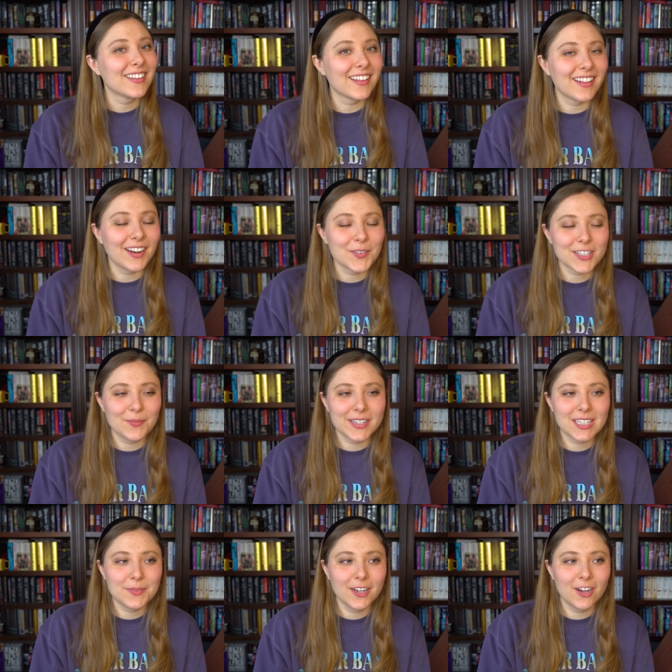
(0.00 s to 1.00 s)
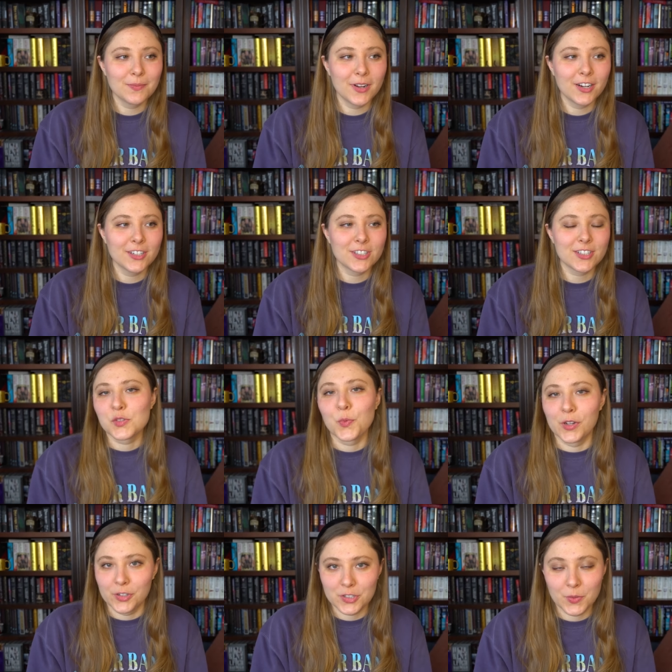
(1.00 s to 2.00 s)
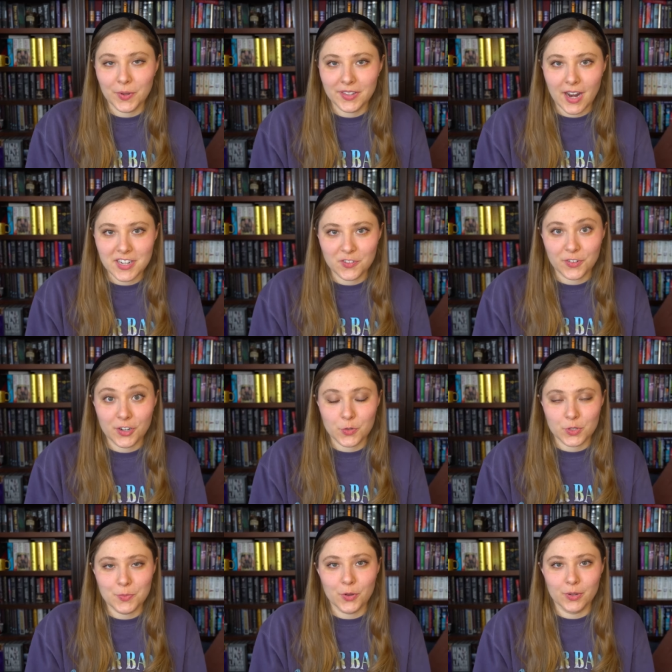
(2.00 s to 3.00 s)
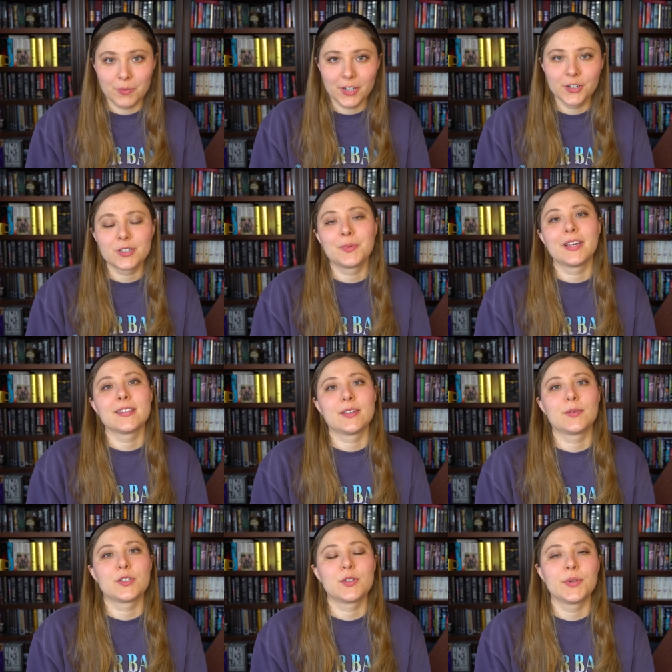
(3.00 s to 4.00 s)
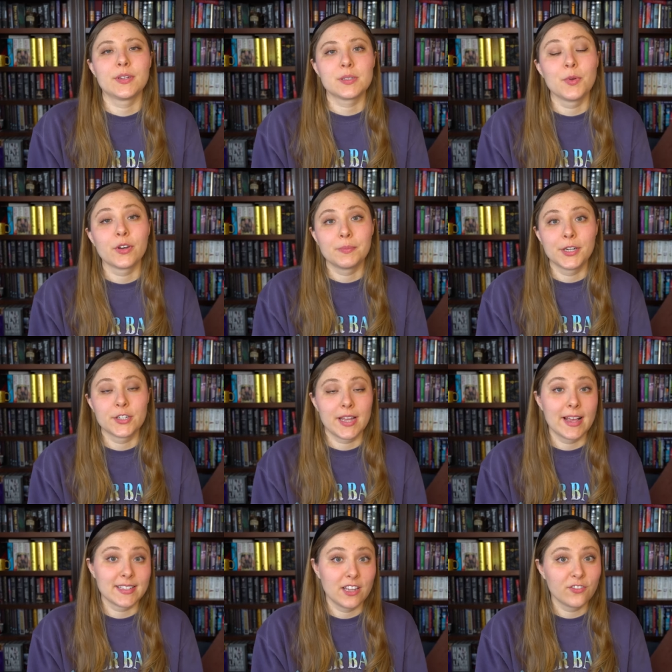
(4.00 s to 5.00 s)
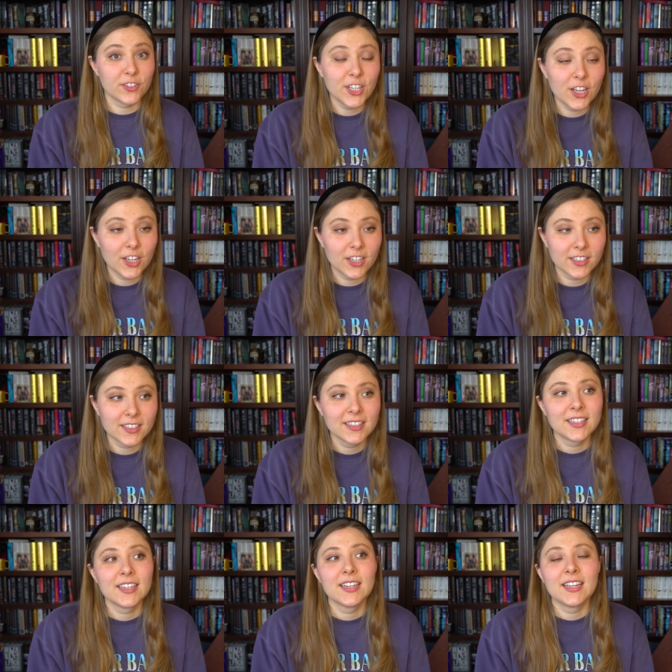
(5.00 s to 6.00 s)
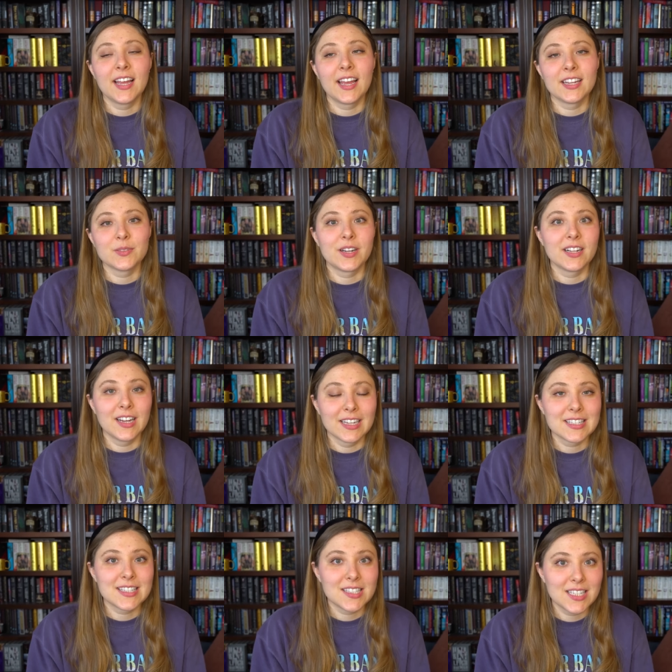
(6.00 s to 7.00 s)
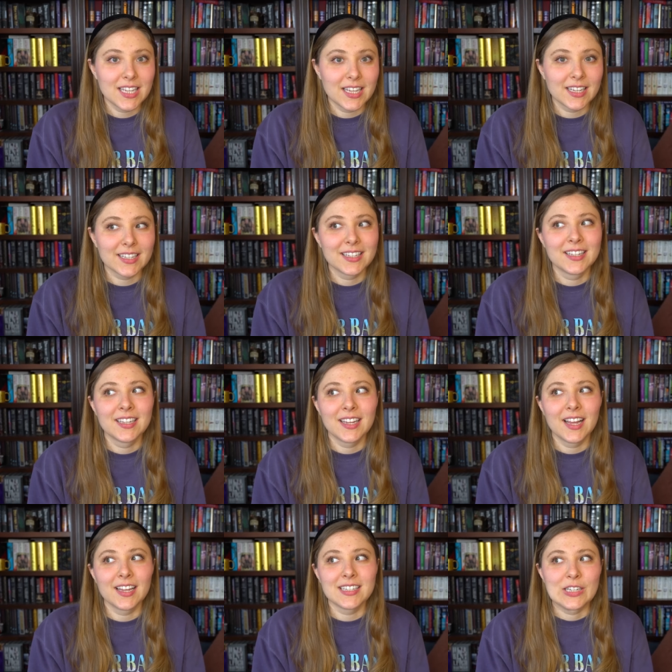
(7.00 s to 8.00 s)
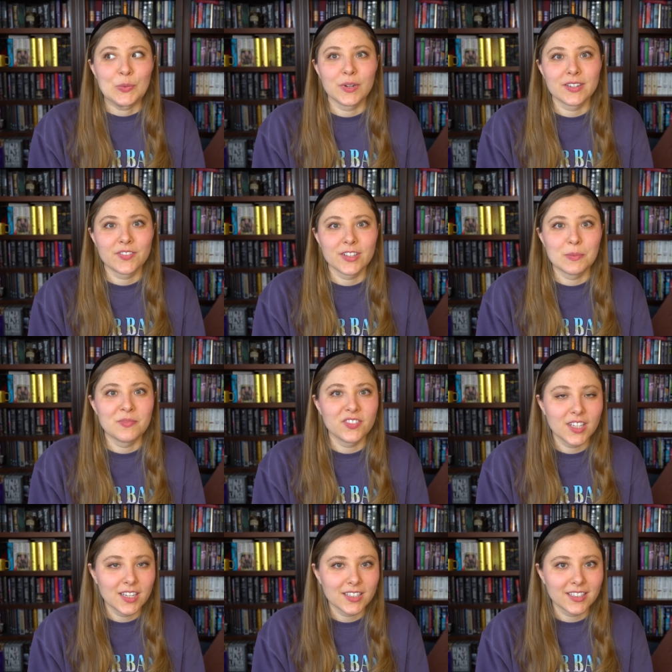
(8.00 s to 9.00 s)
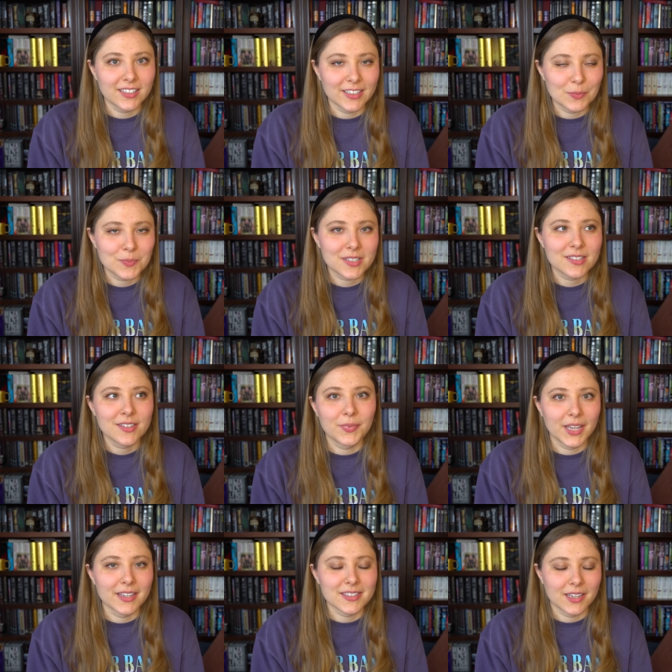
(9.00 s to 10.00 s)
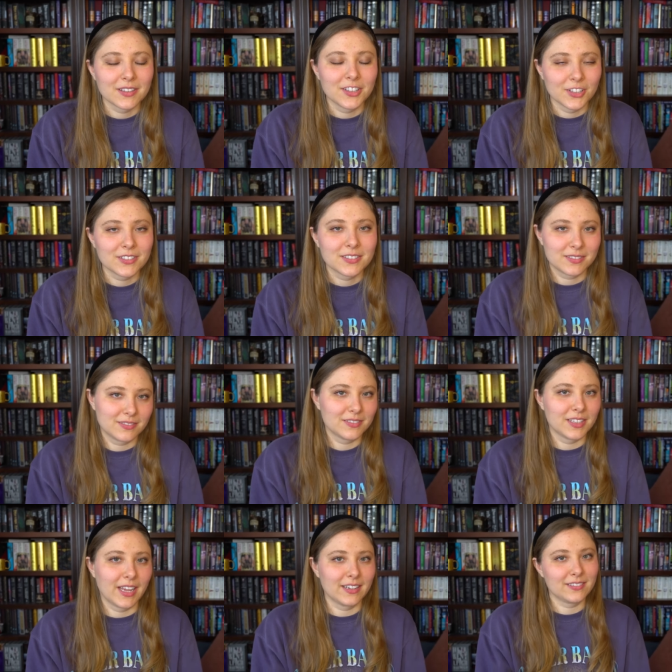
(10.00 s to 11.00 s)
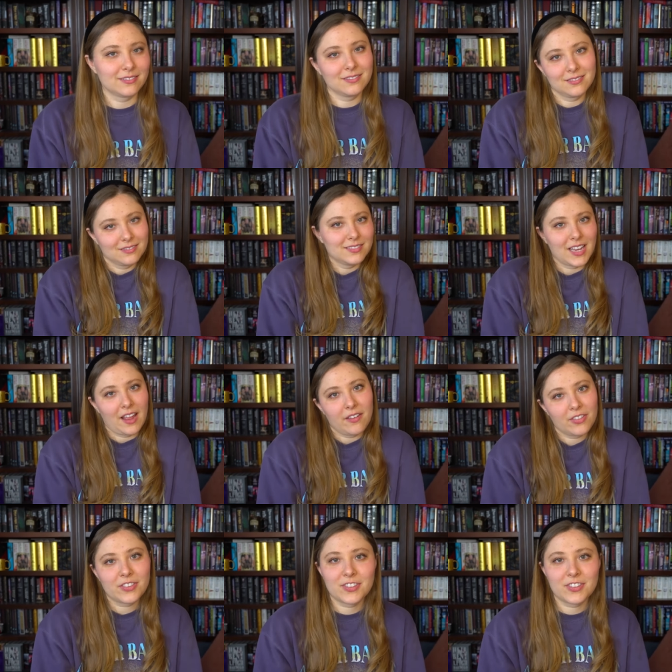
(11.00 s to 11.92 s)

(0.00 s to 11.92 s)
that was on my TBR in March. Spoilers, the one that I didn't finish was Smoke and Mirrors because I was doing Smoke and Mirrors as a vlog, and when I got sick, I didn't want to film vlog clips because I looked like death.